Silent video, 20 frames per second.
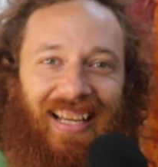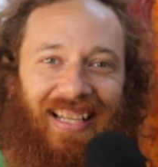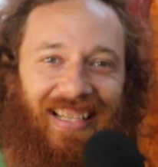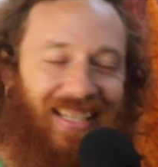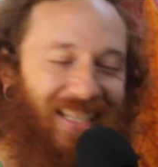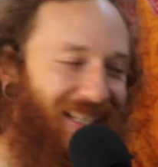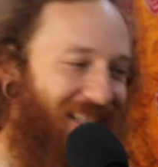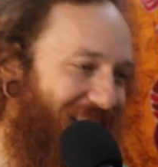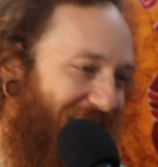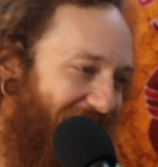
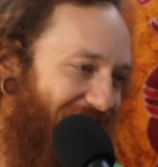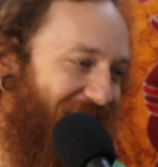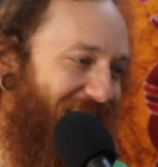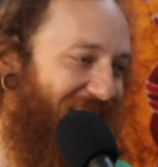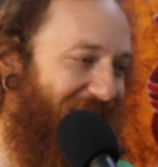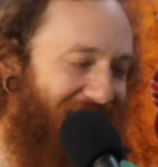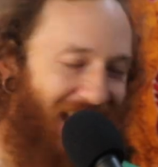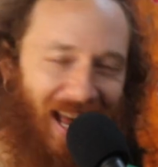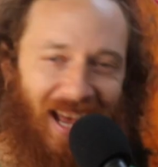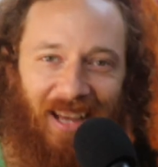It's
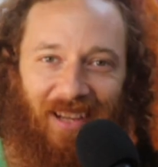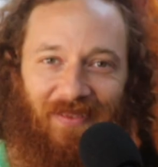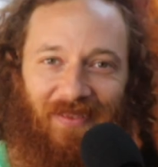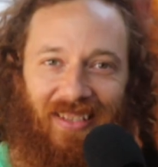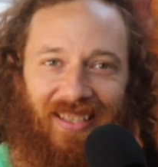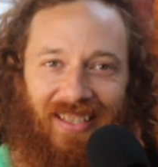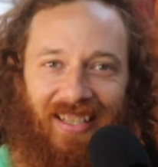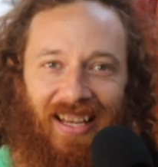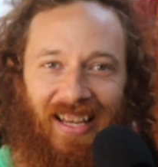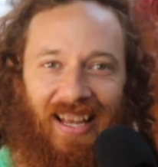exciting
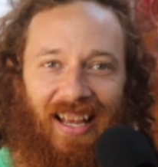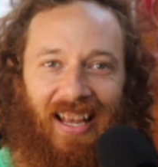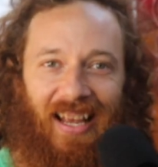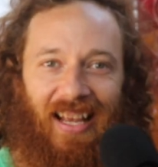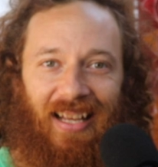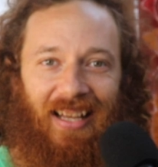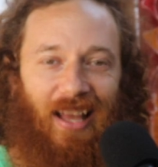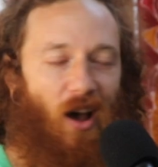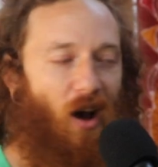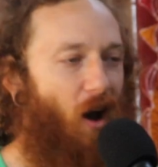times.
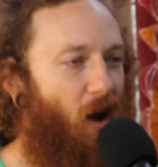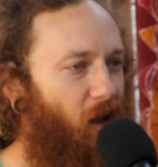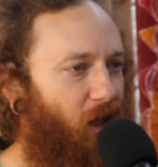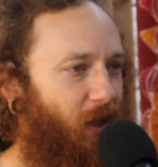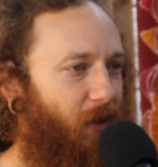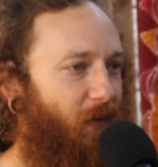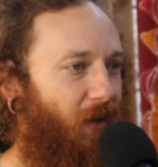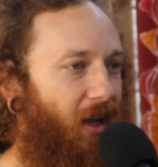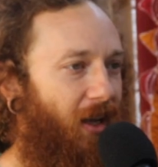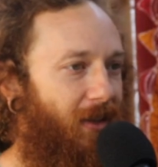Now,
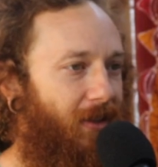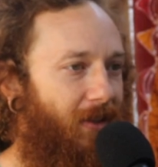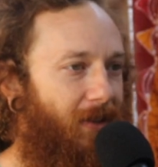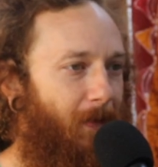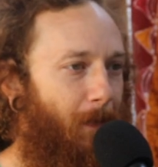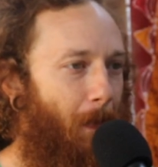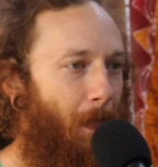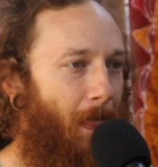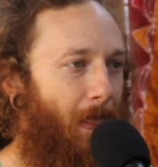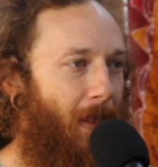all of
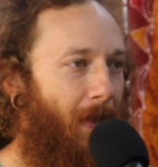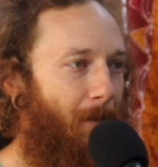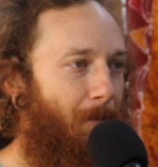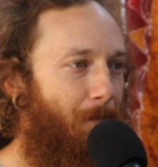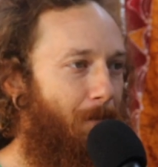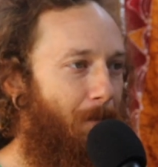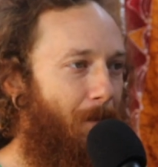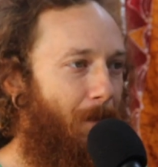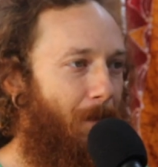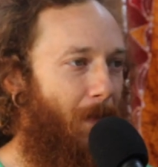us
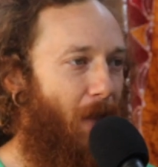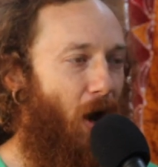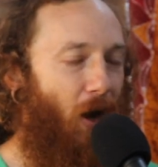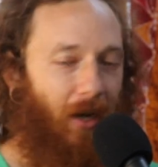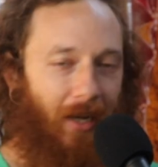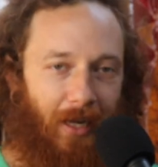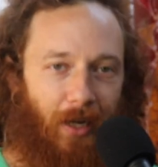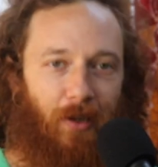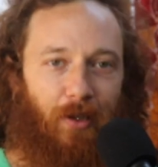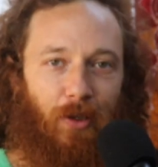
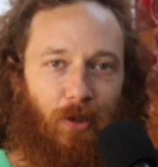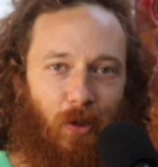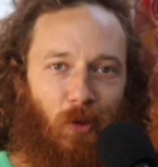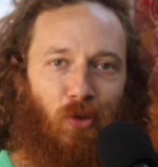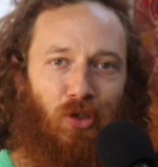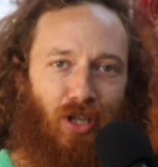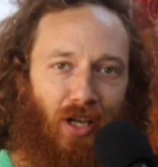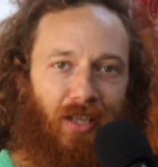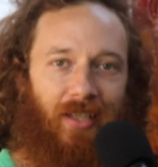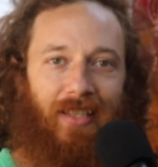are here to
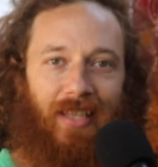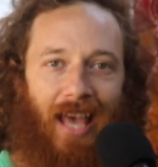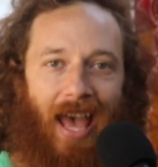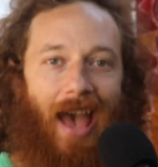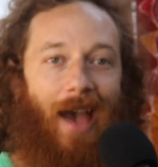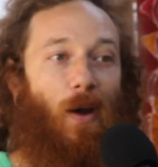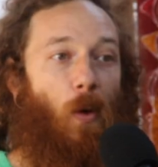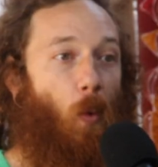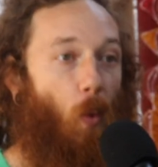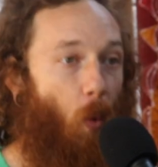do just
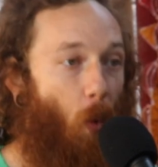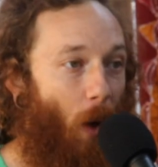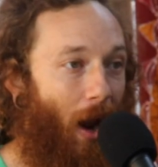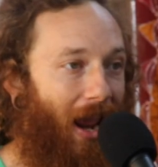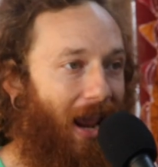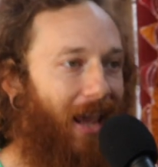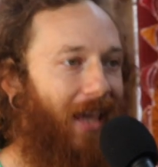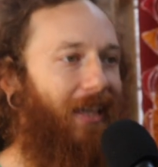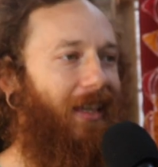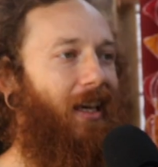that.
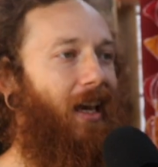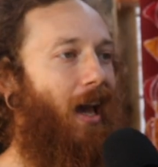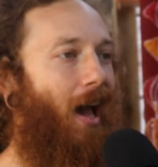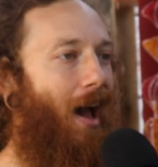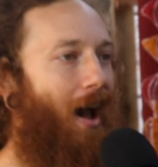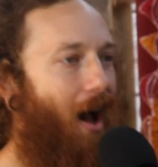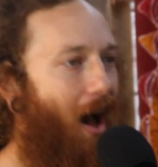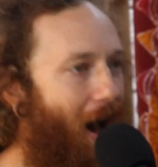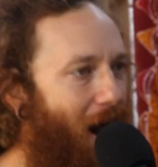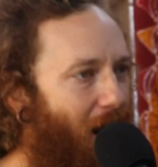Wake
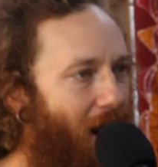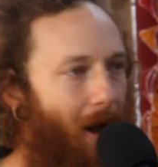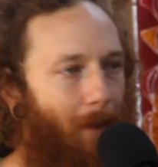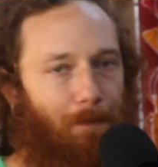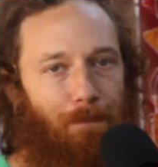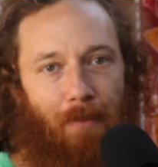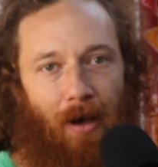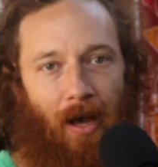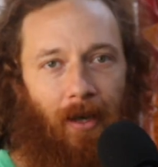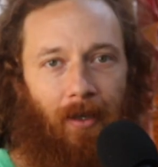
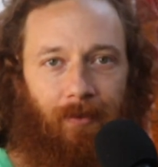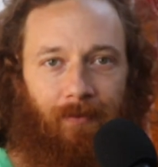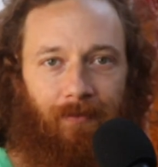up.